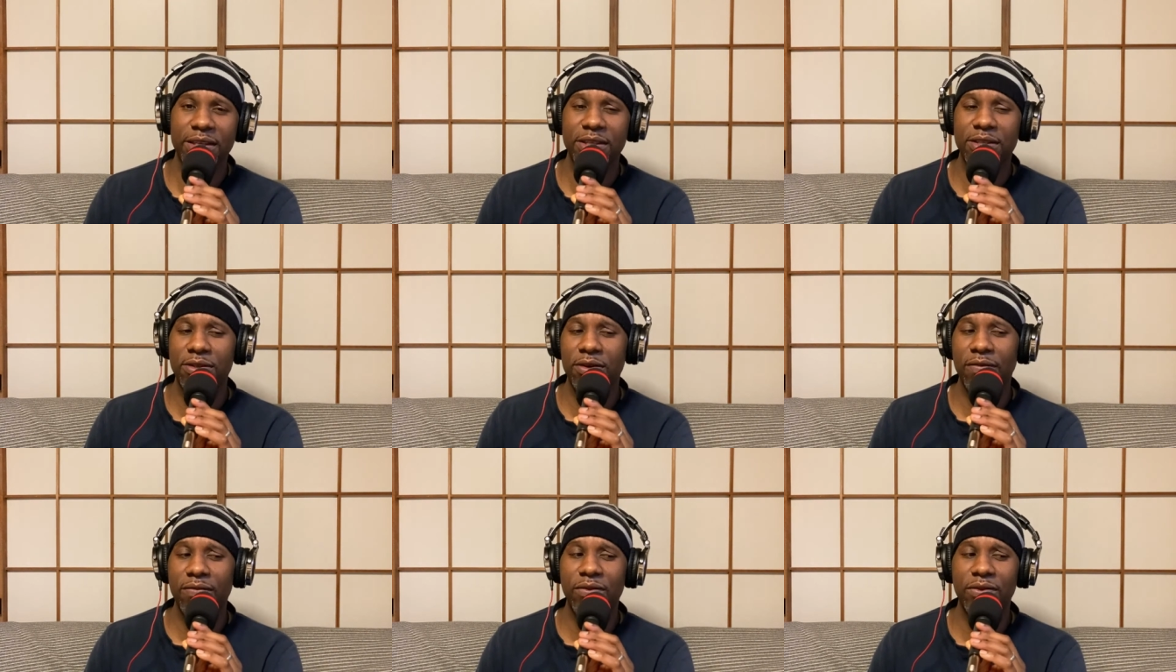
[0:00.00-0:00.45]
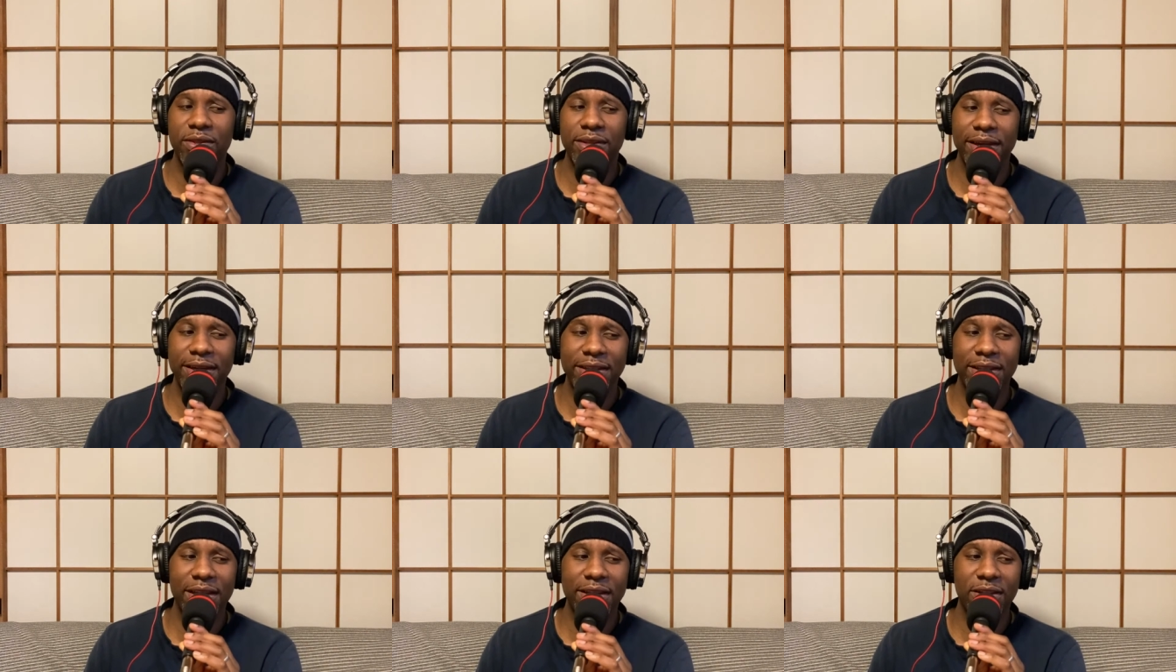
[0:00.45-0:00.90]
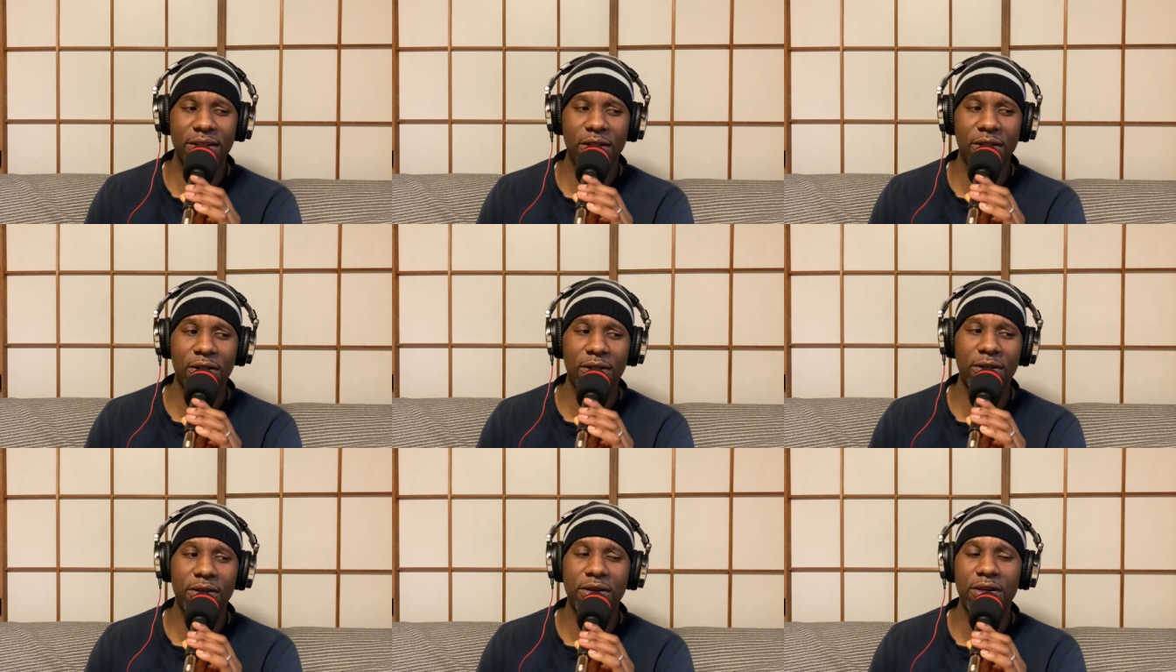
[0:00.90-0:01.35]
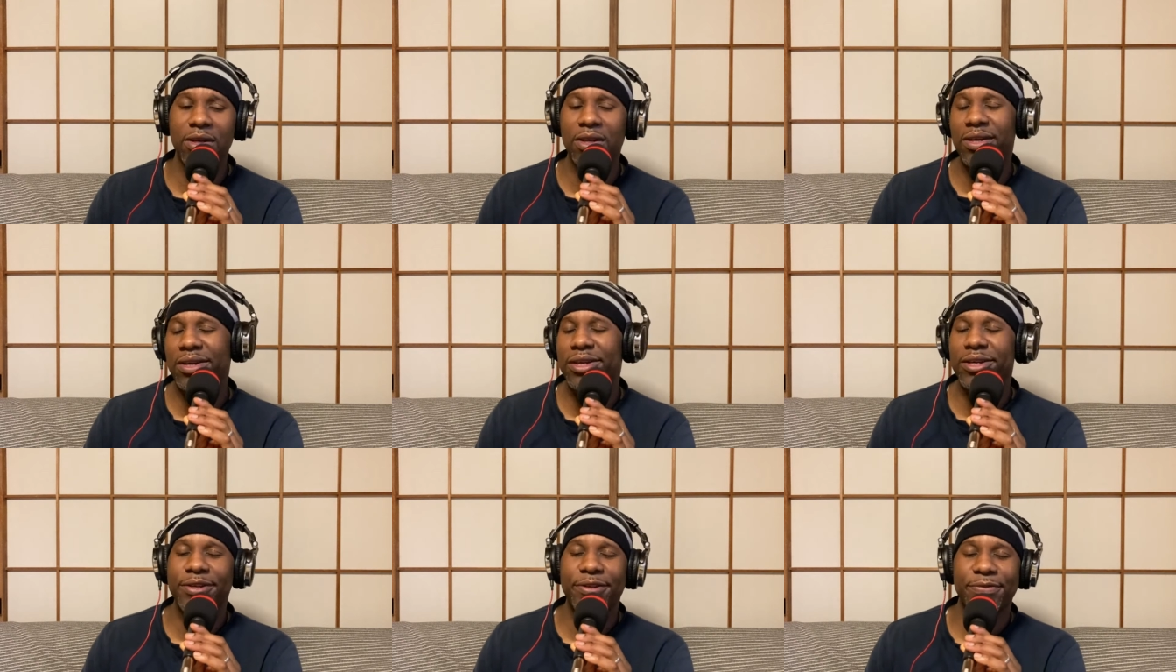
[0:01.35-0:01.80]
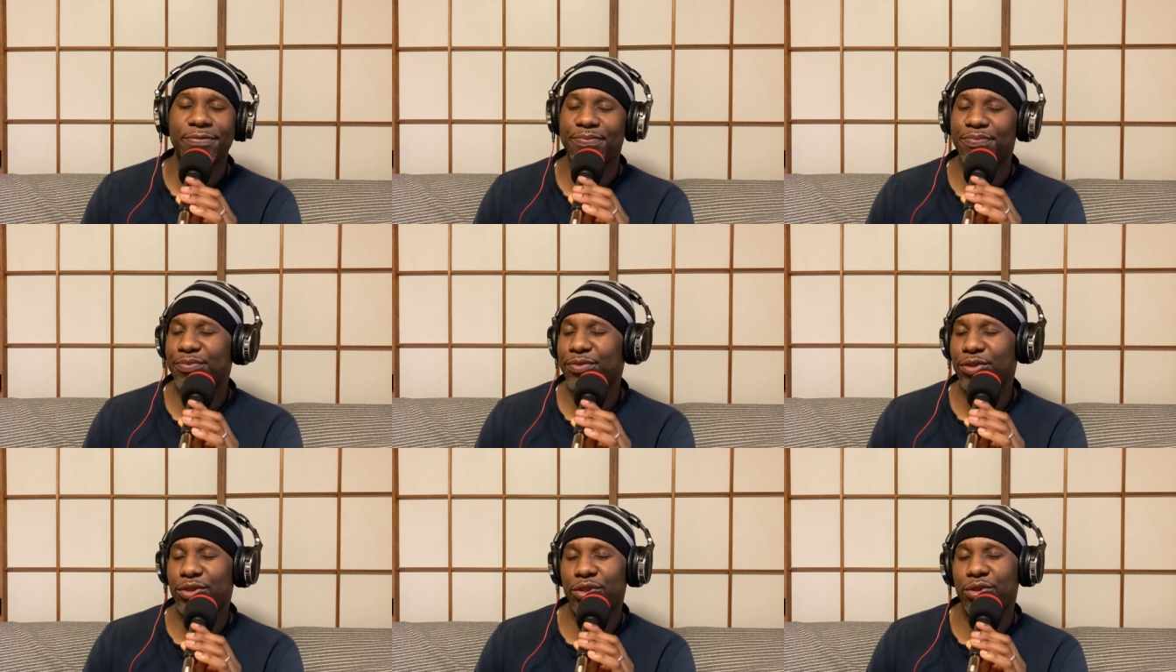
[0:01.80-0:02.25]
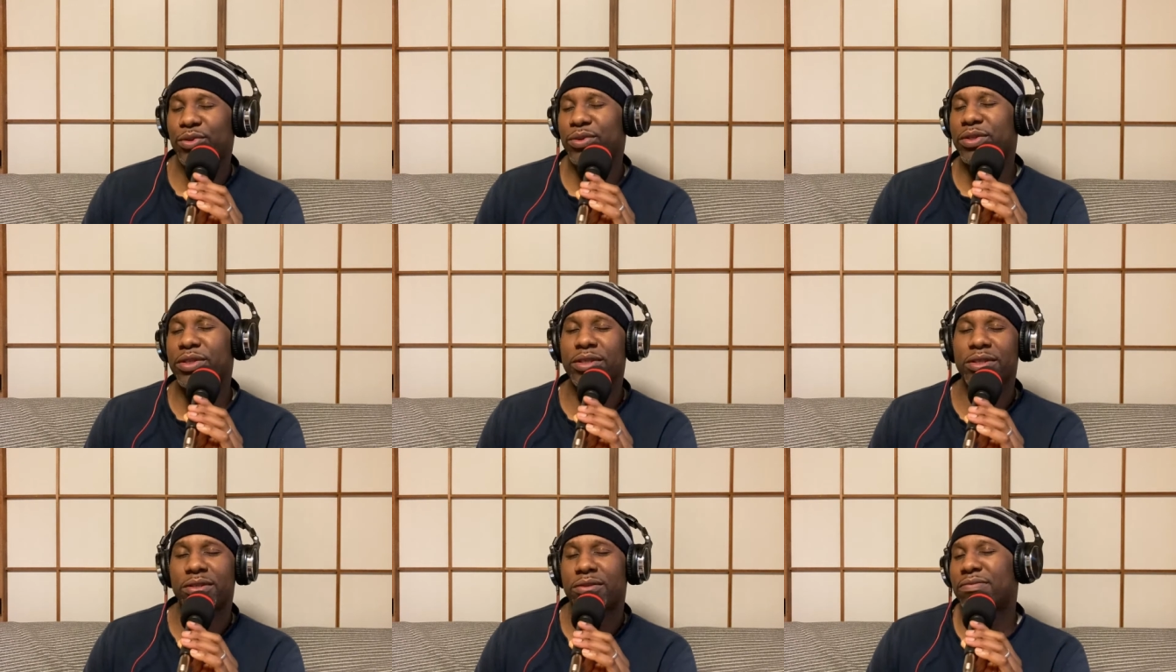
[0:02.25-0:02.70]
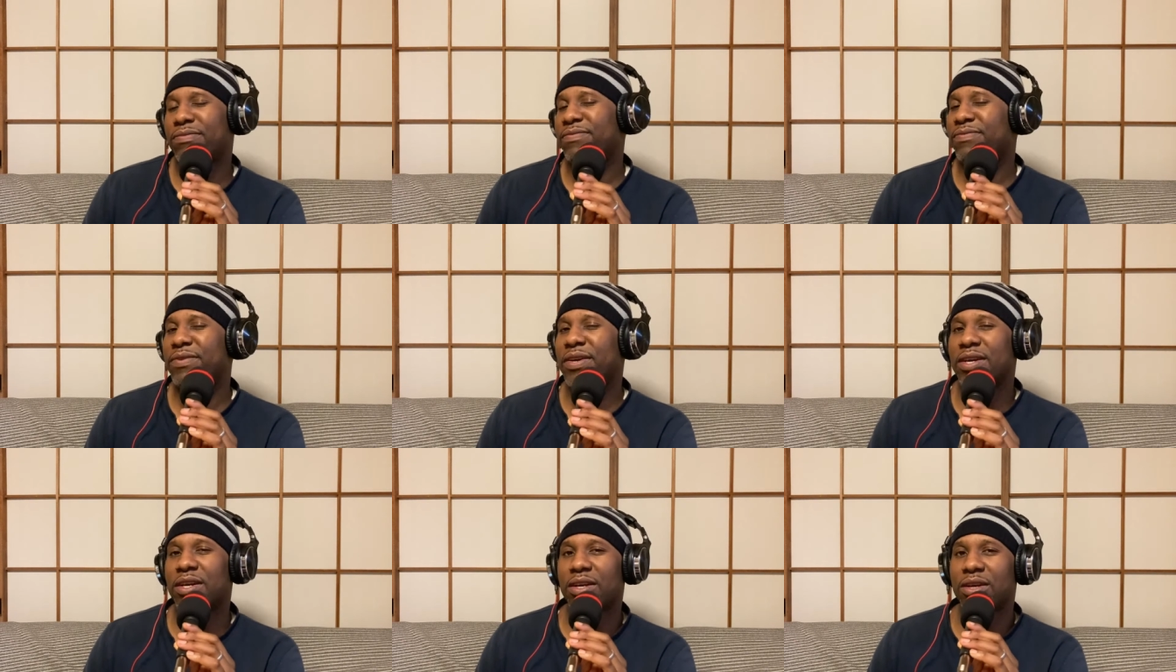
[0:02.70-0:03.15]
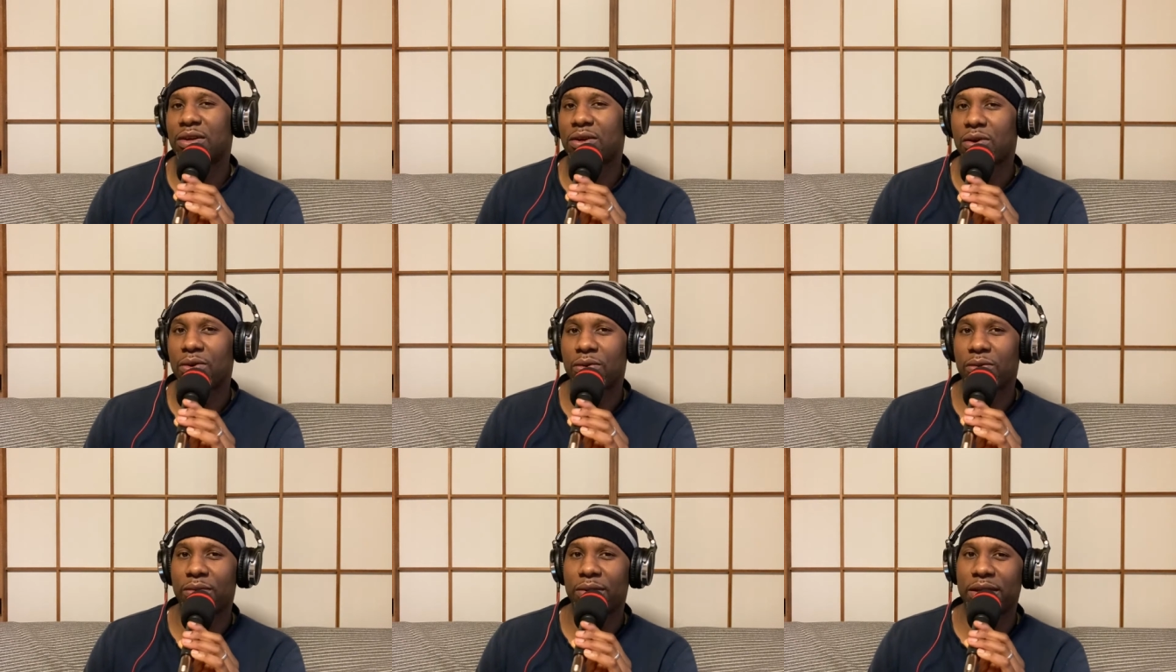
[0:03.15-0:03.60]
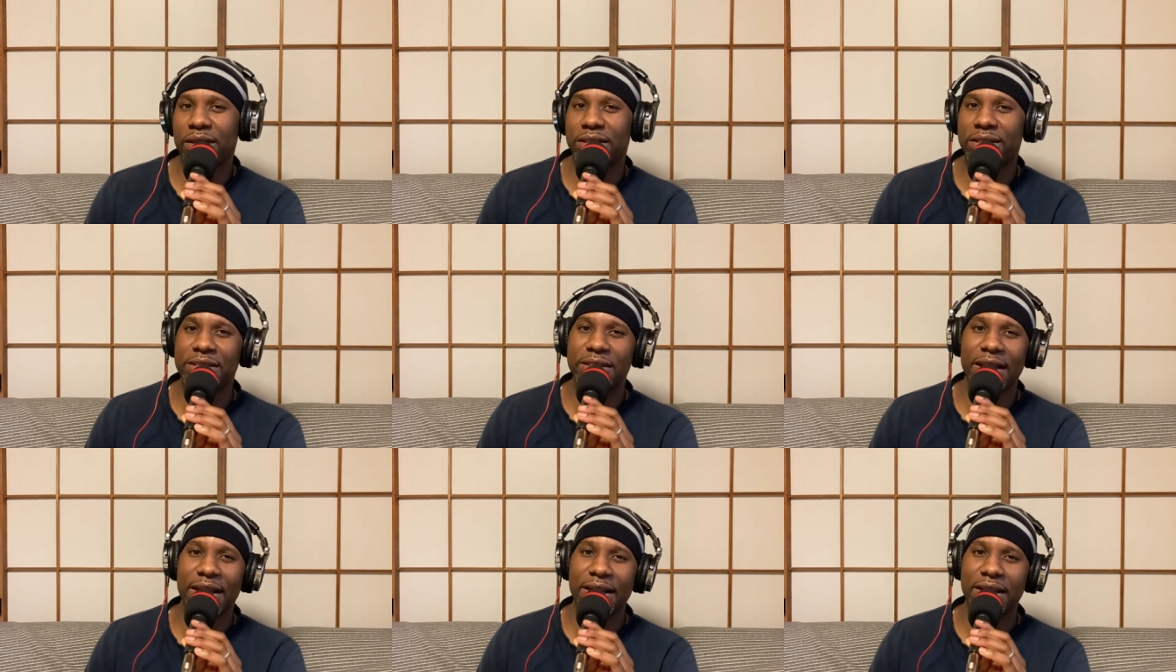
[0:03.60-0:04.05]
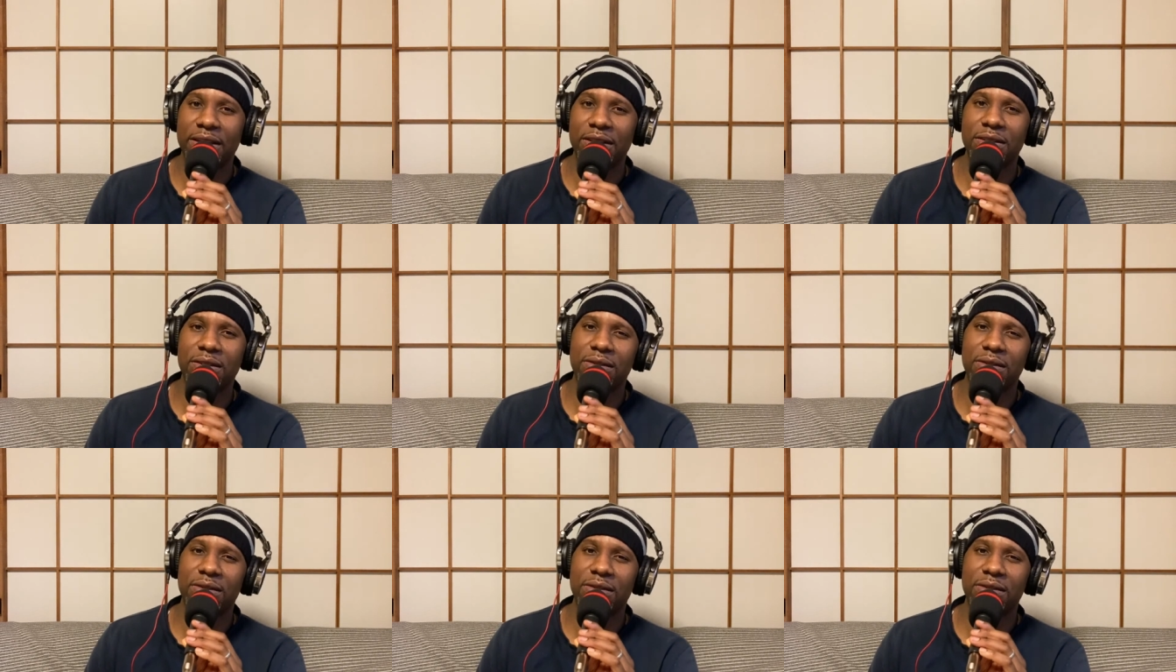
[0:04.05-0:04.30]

And so if you take that to heart, you'll just fucking go insane.